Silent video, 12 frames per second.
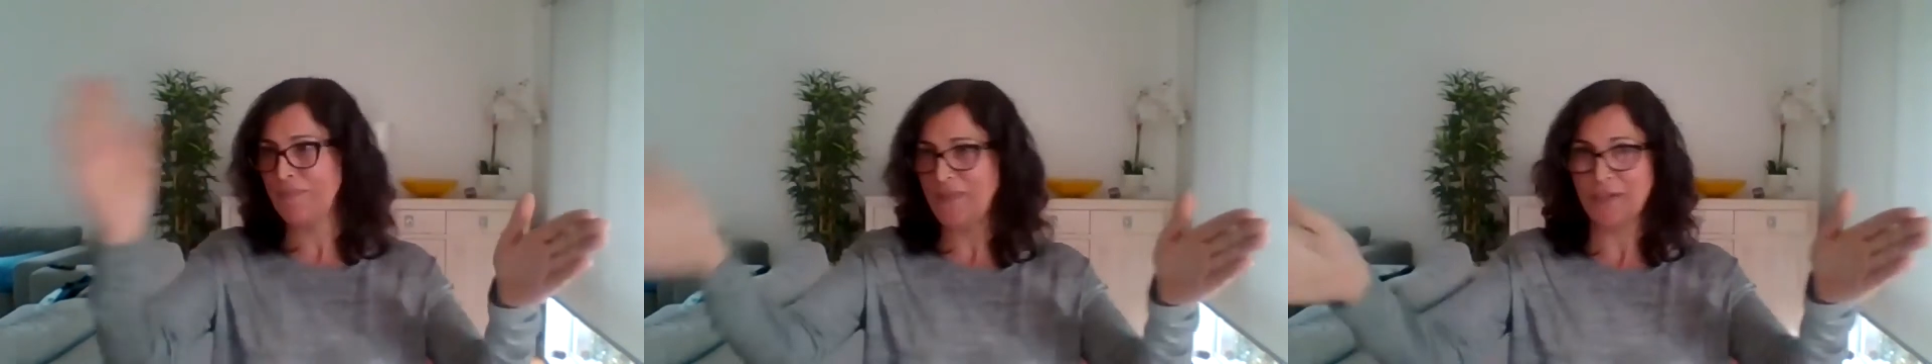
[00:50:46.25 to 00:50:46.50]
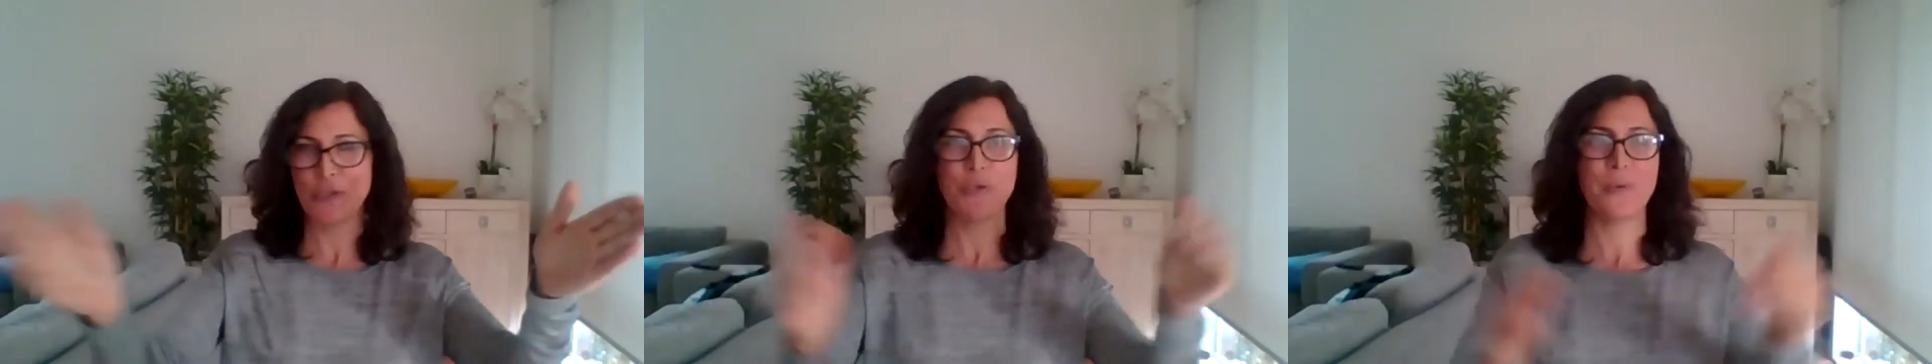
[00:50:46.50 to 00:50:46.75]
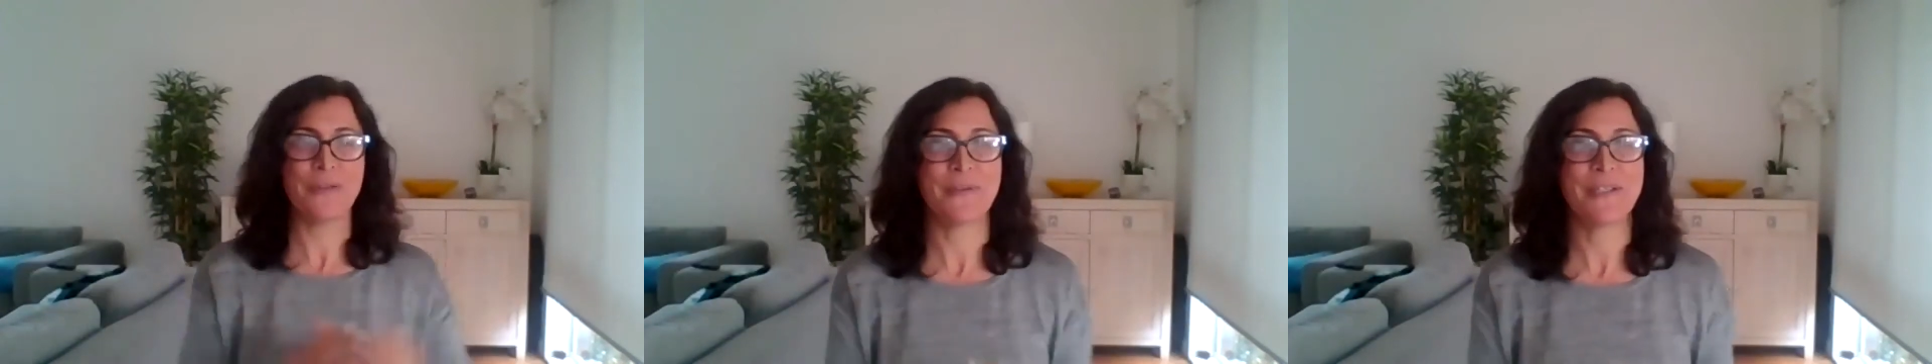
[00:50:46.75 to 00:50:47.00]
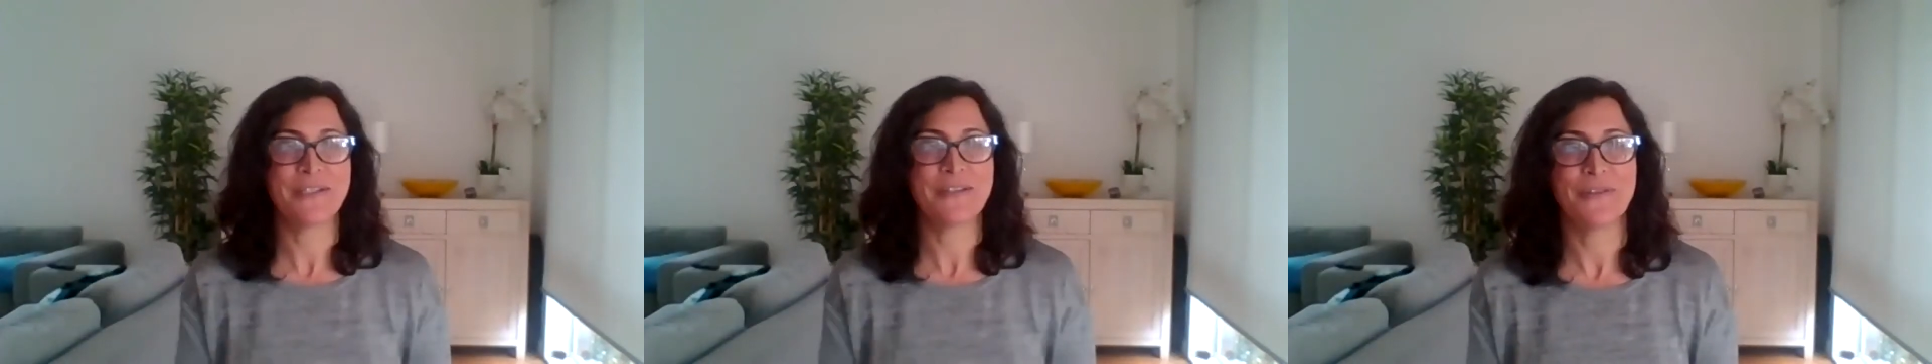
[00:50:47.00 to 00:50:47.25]
the 2 other
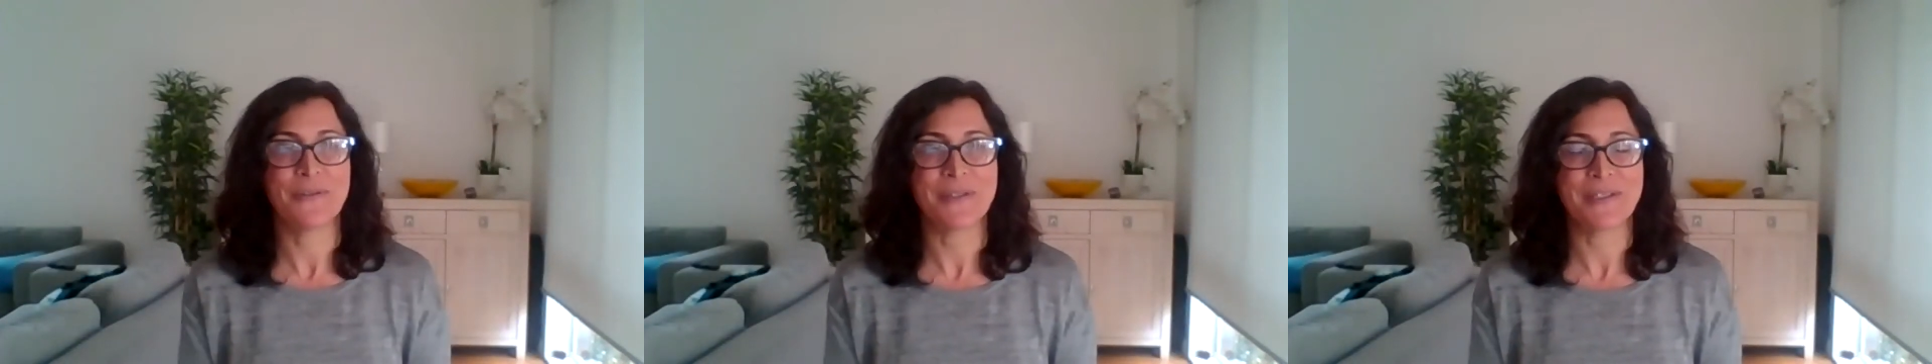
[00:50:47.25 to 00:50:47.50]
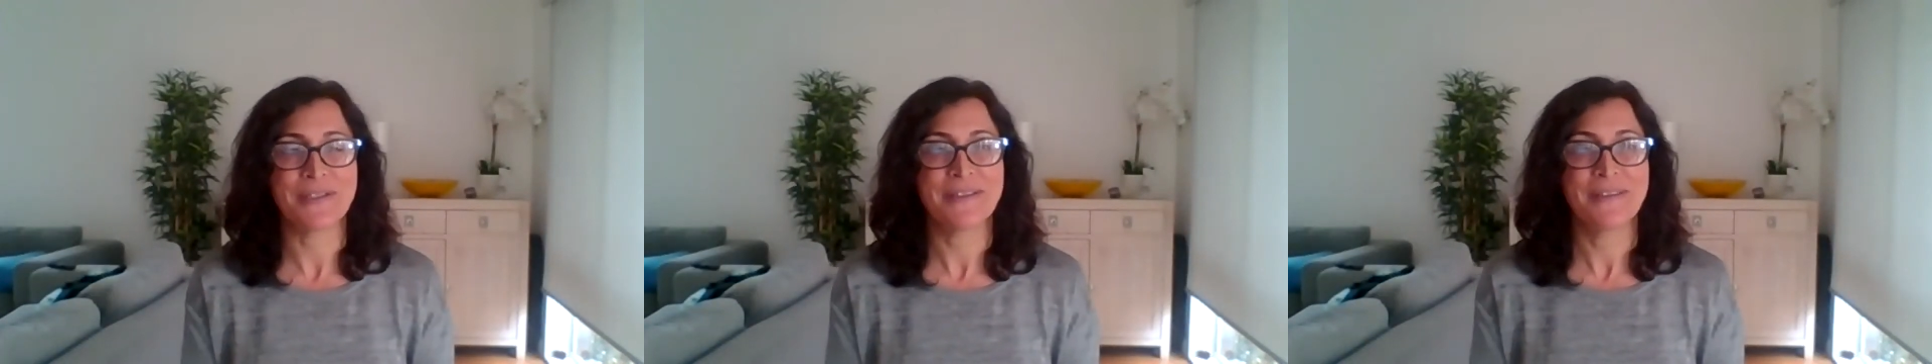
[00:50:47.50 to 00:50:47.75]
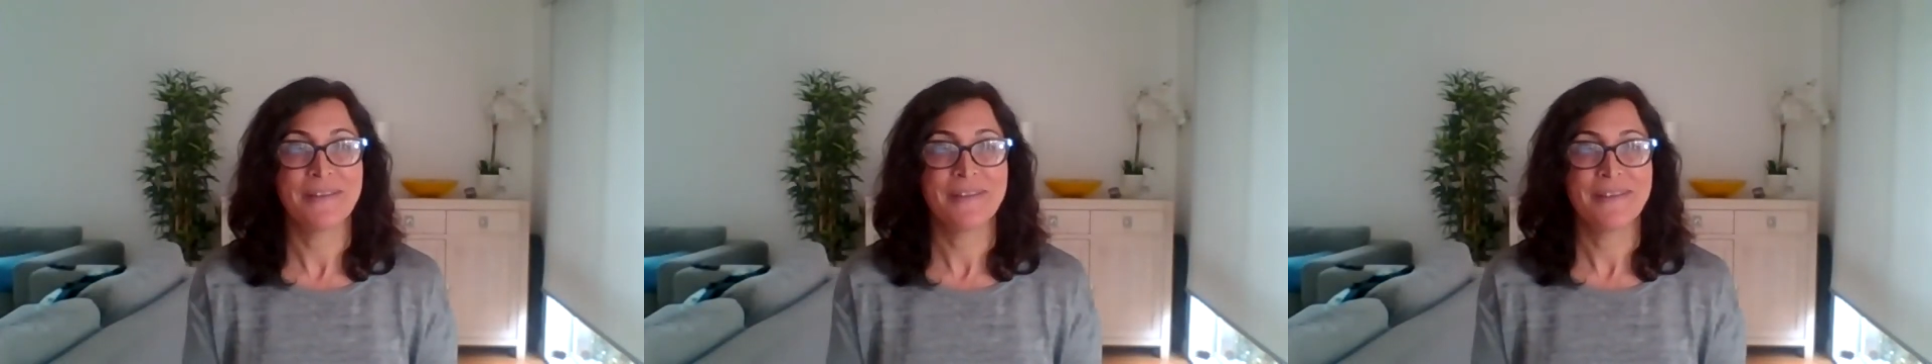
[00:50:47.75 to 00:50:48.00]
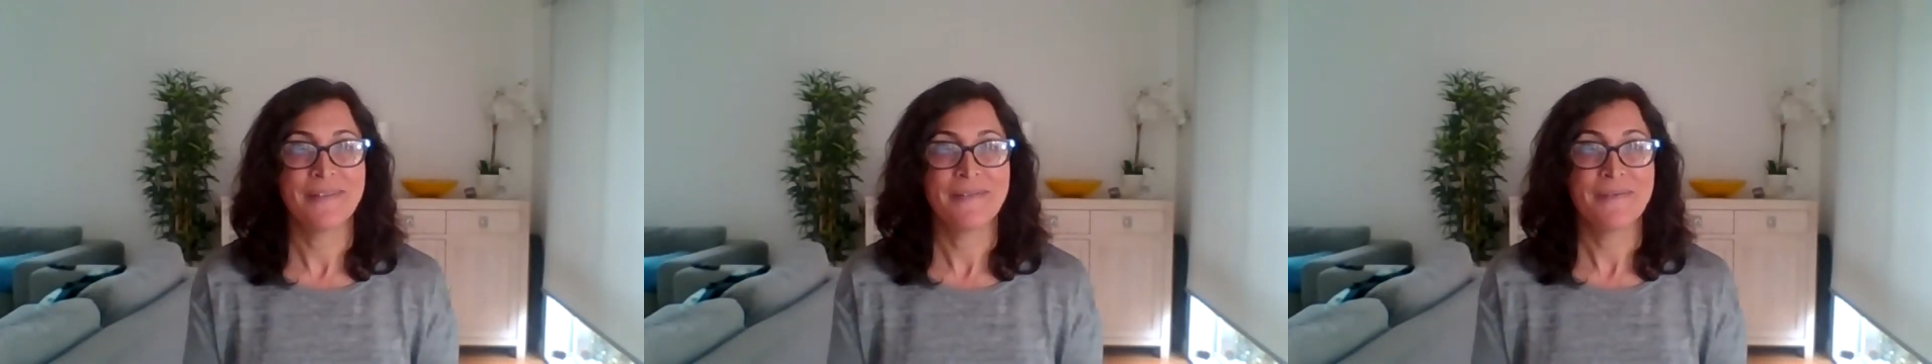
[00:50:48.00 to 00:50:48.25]
interviewers.
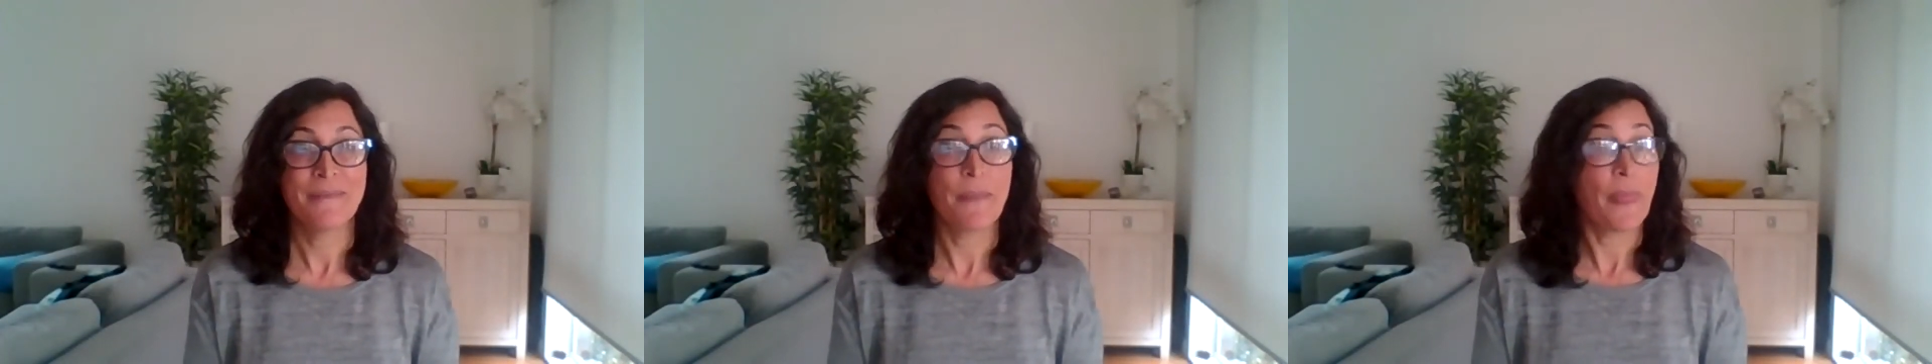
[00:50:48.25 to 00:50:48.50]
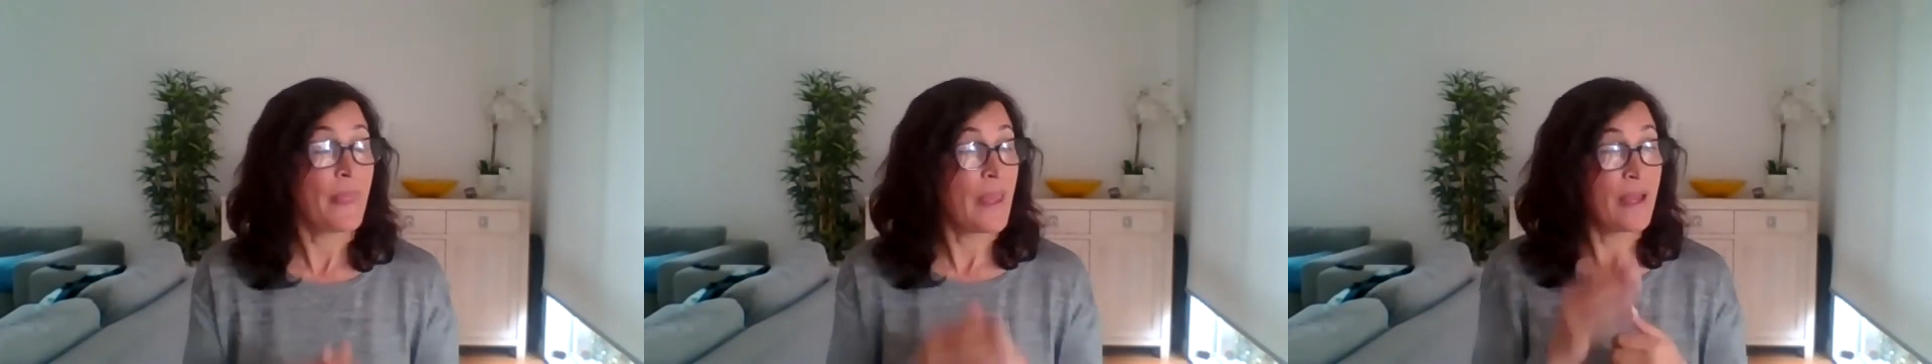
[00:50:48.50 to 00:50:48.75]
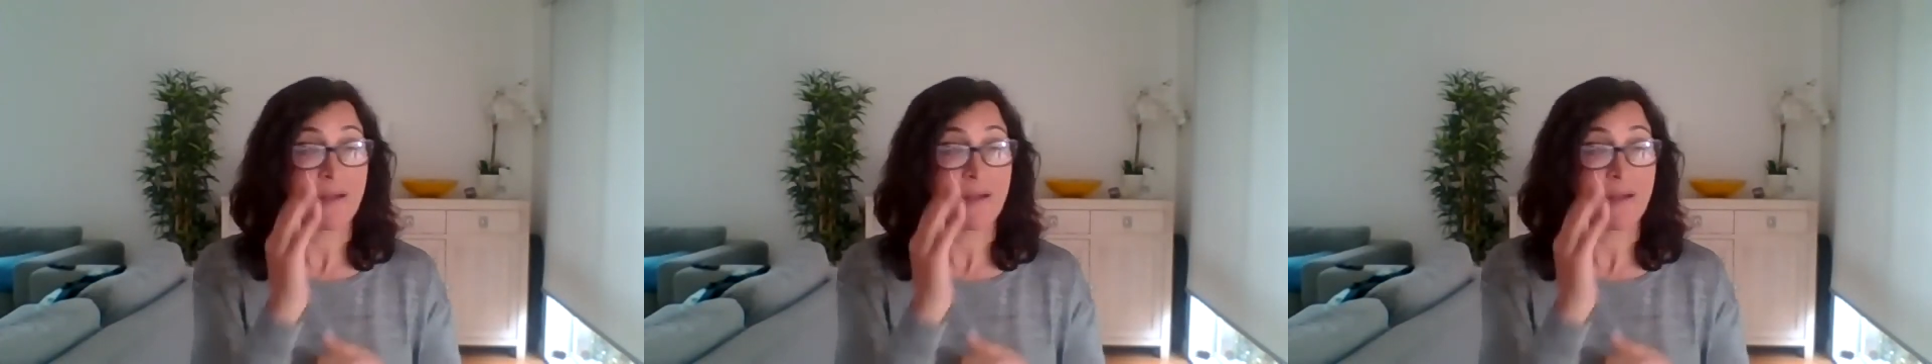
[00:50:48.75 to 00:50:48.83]
And